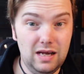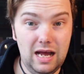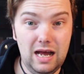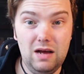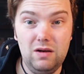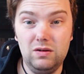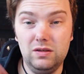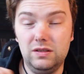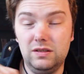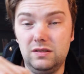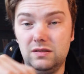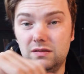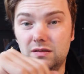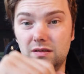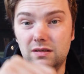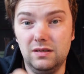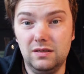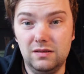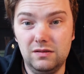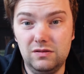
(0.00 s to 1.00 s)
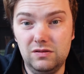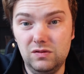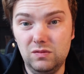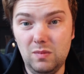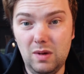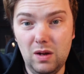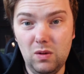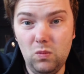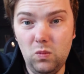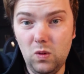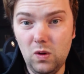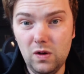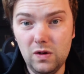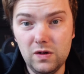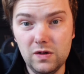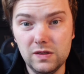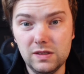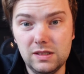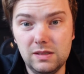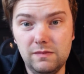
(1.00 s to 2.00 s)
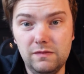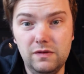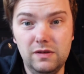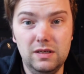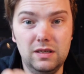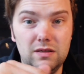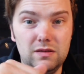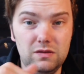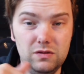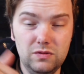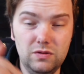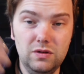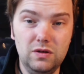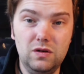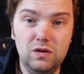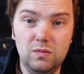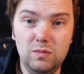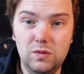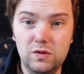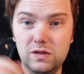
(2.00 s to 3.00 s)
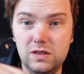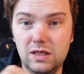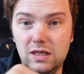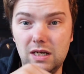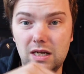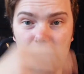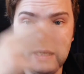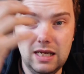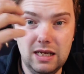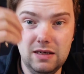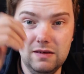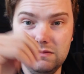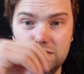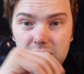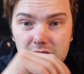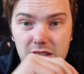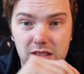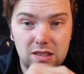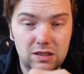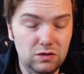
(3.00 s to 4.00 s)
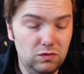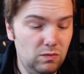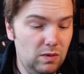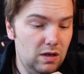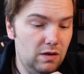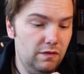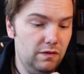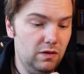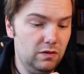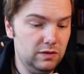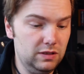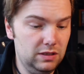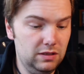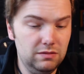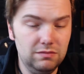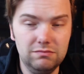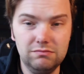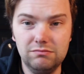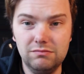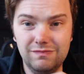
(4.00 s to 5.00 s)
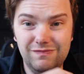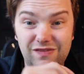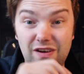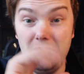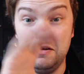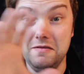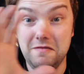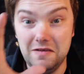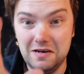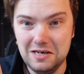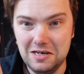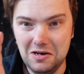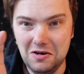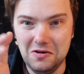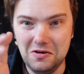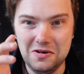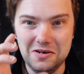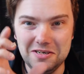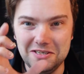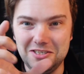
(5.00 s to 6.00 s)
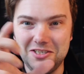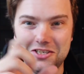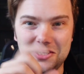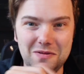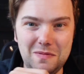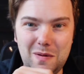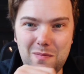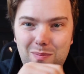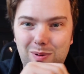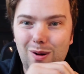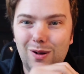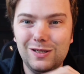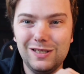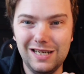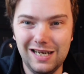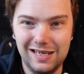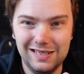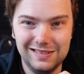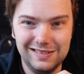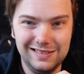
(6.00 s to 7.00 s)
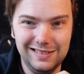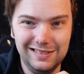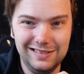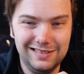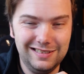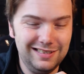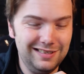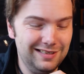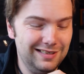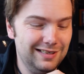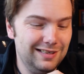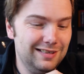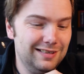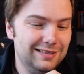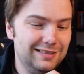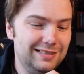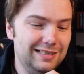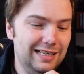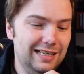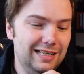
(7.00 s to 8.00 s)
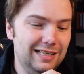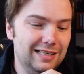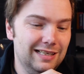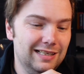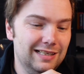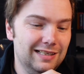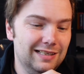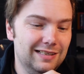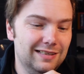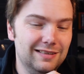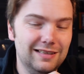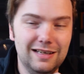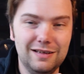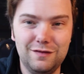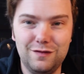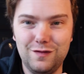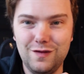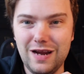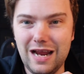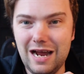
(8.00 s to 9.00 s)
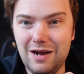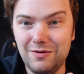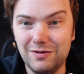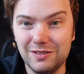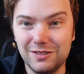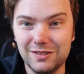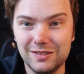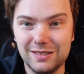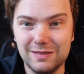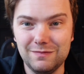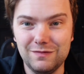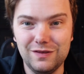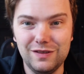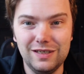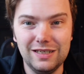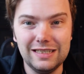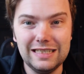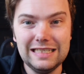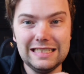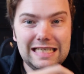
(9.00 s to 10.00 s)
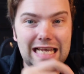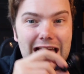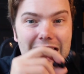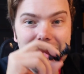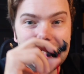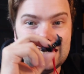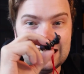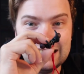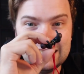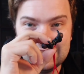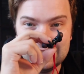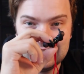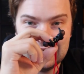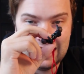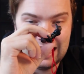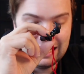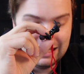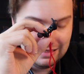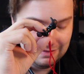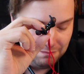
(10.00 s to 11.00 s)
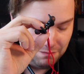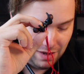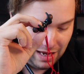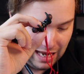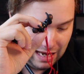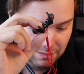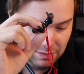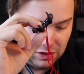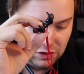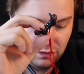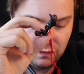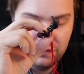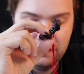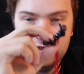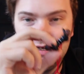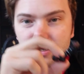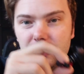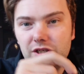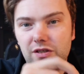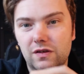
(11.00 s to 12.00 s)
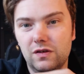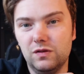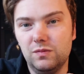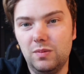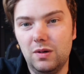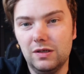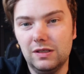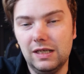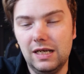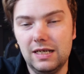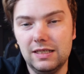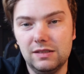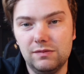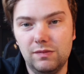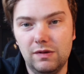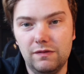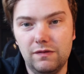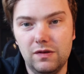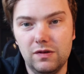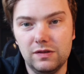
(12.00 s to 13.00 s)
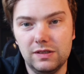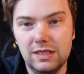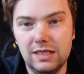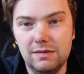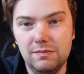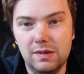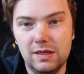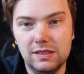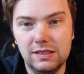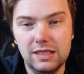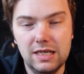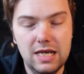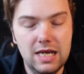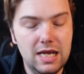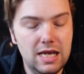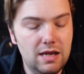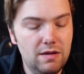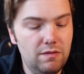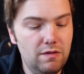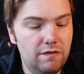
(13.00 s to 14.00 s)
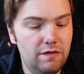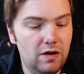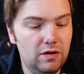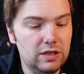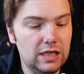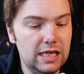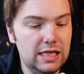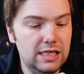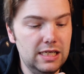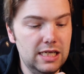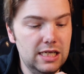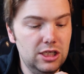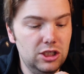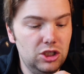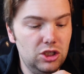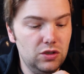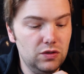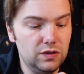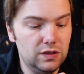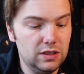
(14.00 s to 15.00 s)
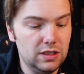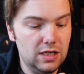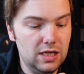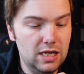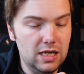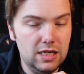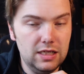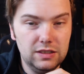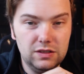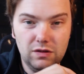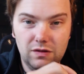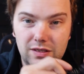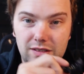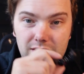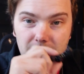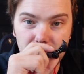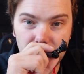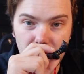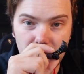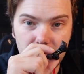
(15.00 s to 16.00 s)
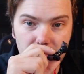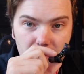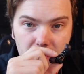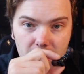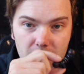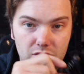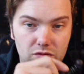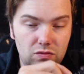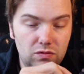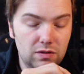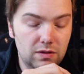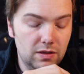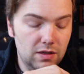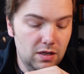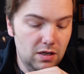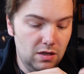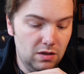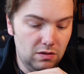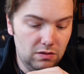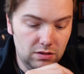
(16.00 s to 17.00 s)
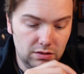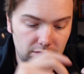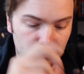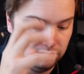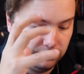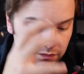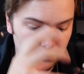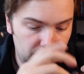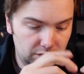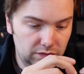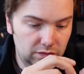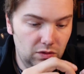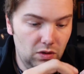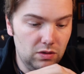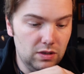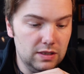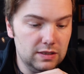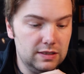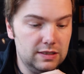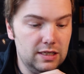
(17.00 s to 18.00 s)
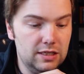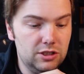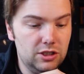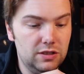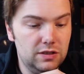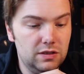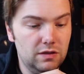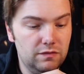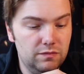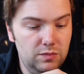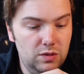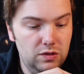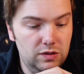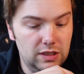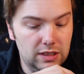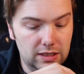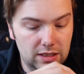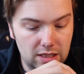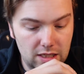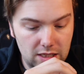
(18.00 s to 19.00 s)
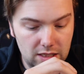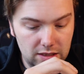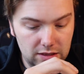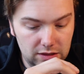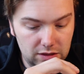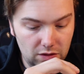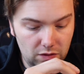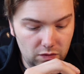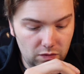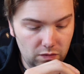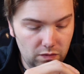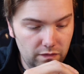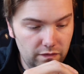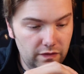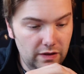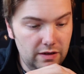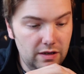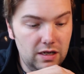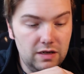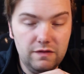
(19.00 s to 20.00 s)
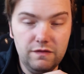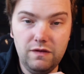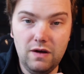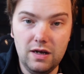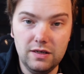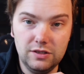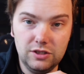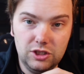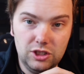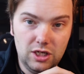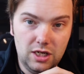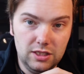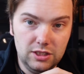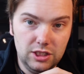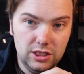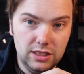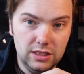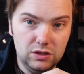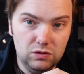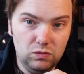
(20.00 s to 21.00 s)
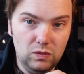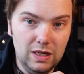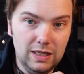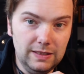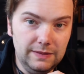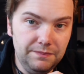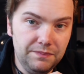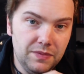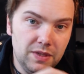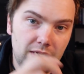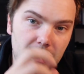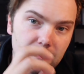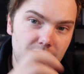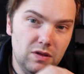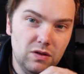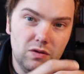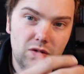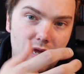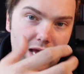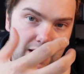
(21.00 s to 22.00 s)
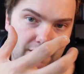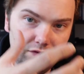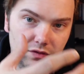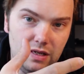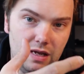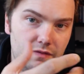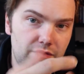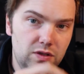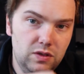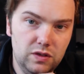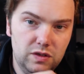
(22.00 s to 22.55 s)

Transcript: out to my work or something, and during commuting I can listen to one of those very, very long German podcasts that take like 3 hours or something like this. And I'm able to finish those podcasts with those earbuds without any issues. So this is very, very cool. Or longer sessions of music. So very fast charging as well, even though you have to have a